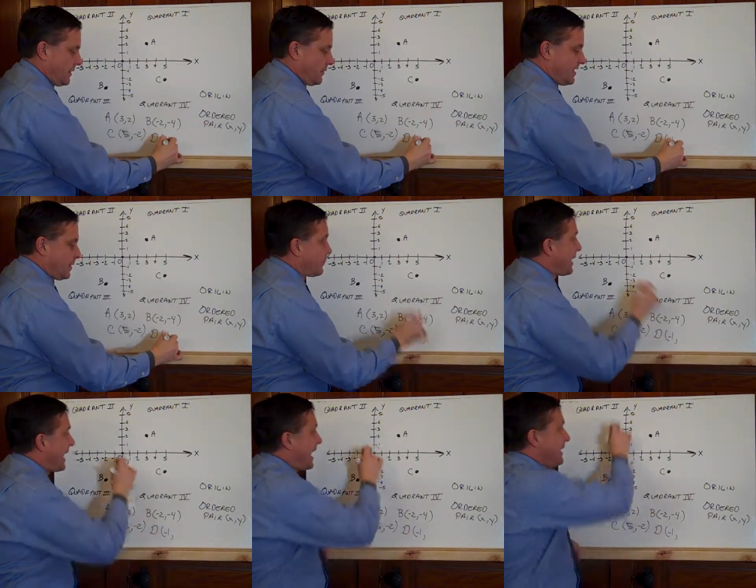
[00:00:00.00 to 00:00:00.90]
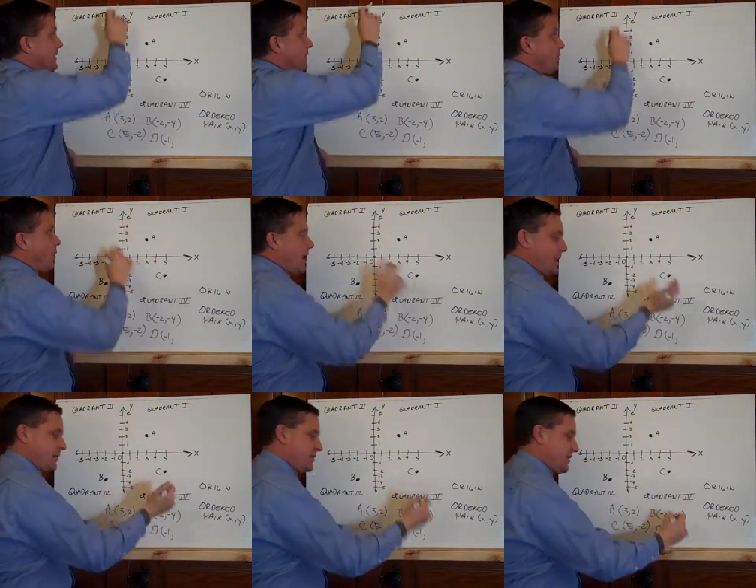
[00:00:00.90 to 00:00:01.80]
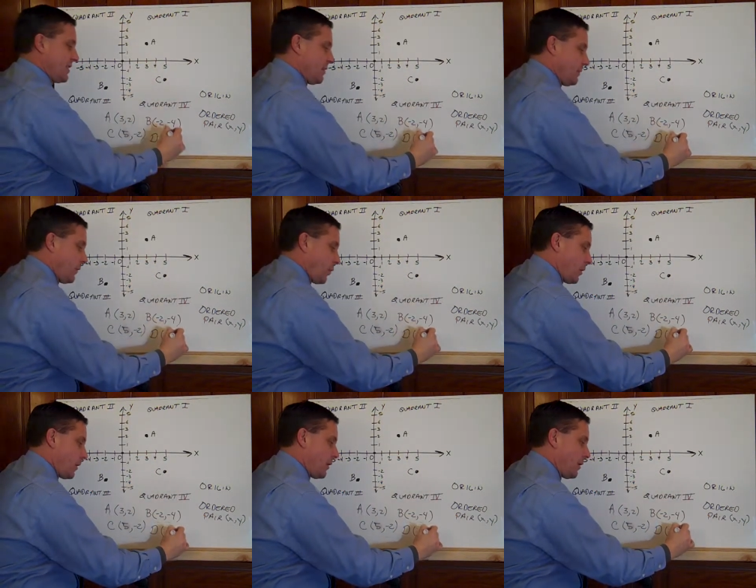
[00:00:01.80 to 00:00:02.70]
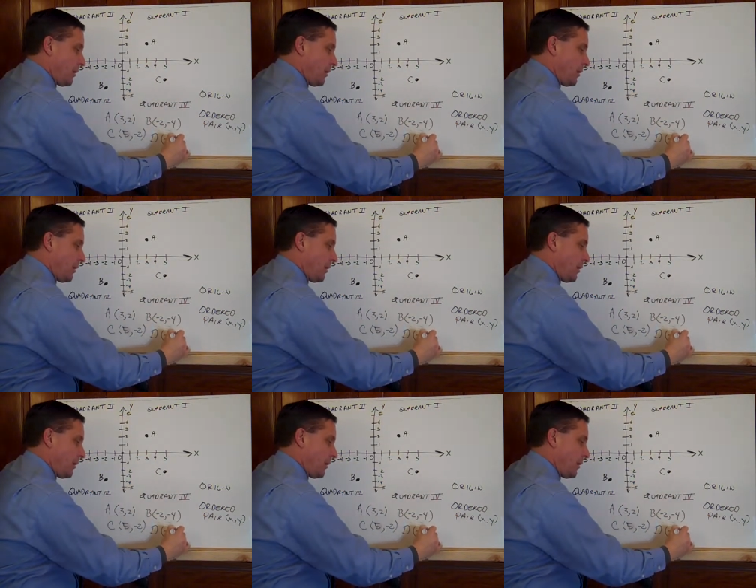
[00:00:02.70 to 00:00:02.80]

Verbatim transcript: Now we need a positive y. Let's say 4.